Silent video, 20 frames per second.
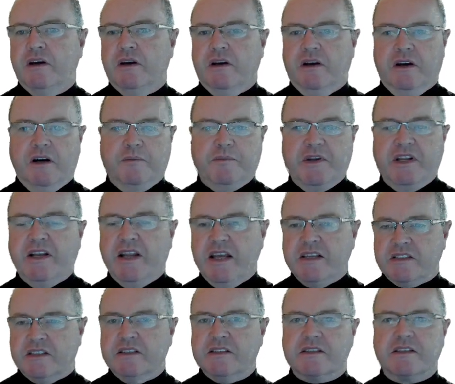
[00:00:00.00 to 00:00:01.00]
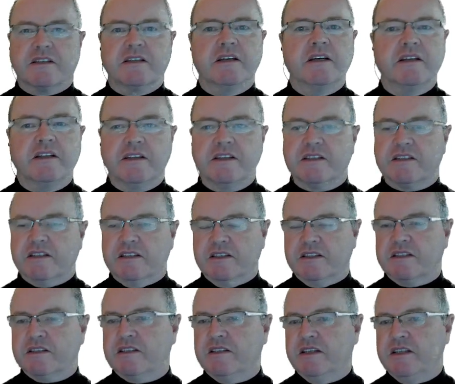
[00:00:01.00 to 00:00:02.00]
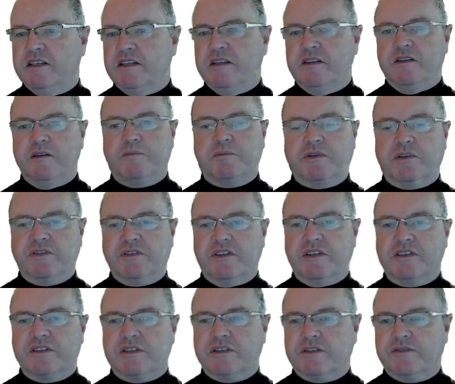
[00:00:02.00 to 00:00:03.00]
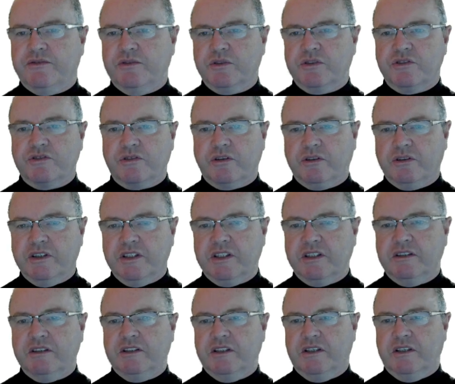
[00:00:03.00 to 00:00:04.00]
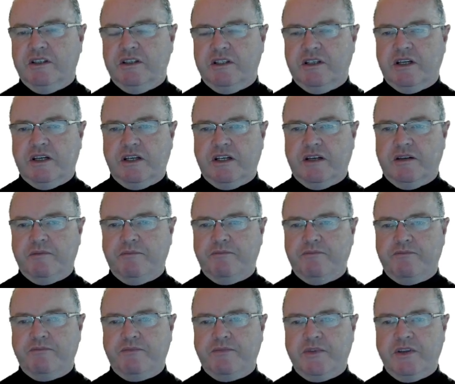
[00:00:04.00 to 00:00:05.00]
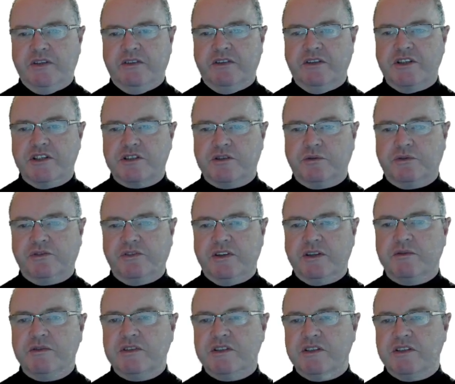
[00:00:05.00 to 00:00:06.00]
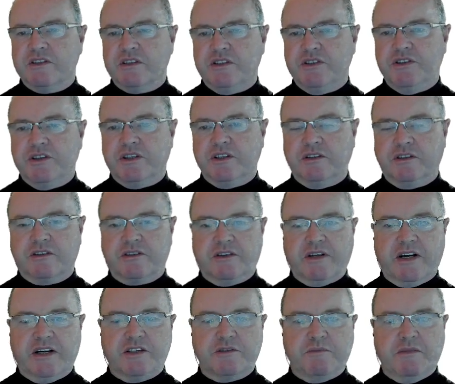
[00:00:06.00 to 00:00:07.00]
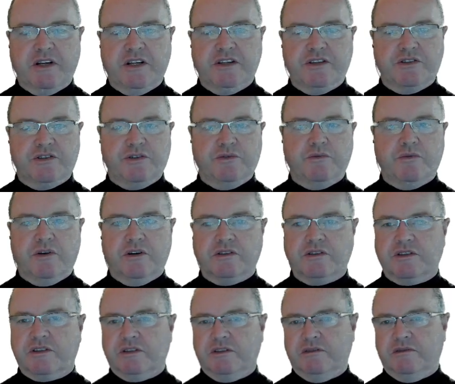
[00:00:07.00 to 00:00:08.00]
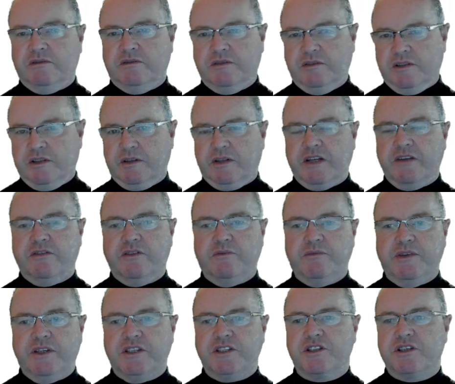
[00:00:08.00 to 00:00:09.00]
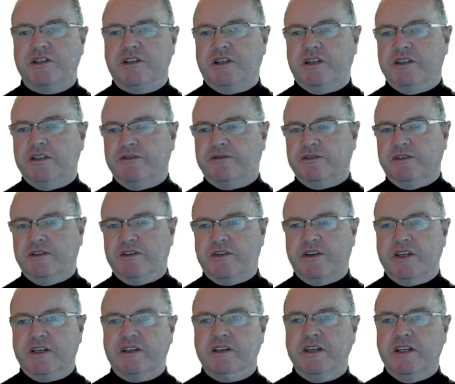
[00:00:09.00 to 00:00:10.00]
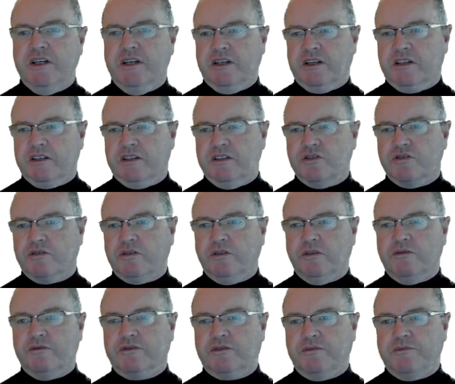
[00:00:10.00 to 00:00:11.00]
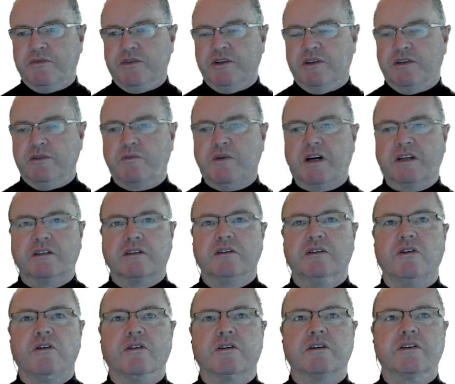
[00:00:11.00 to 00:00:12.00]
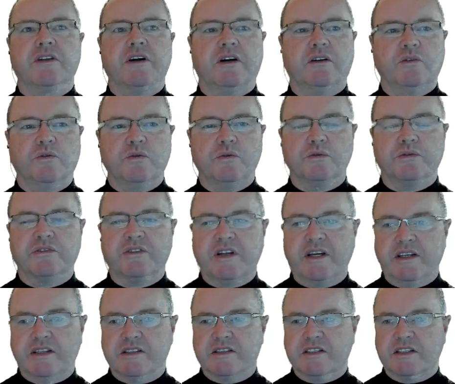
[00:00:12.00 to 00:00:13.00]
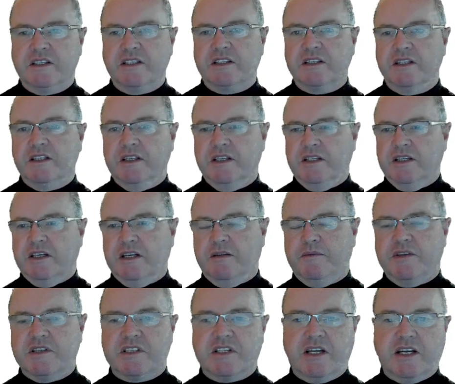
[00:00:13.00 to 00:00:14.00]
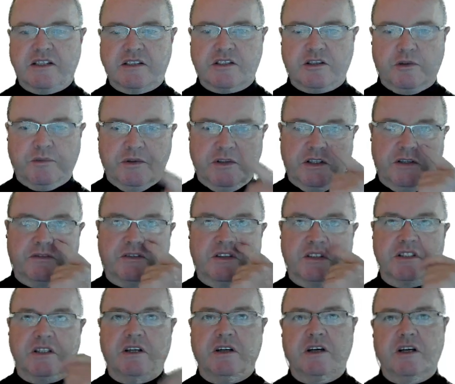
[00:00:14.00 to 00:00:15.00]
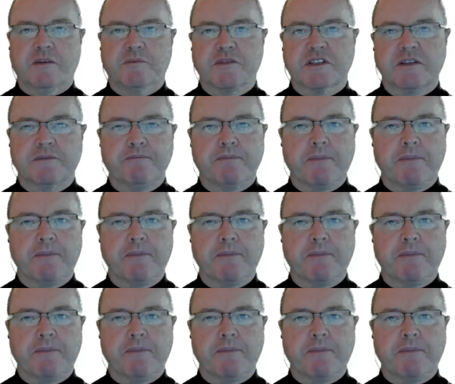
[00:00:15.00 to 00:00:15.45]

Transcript: In essence, this is the process for controlling these additional sequences, and you can create as many as you want and give them each a different thing. Control them from the one clock and they'll all stay in sync and start and stop at different times.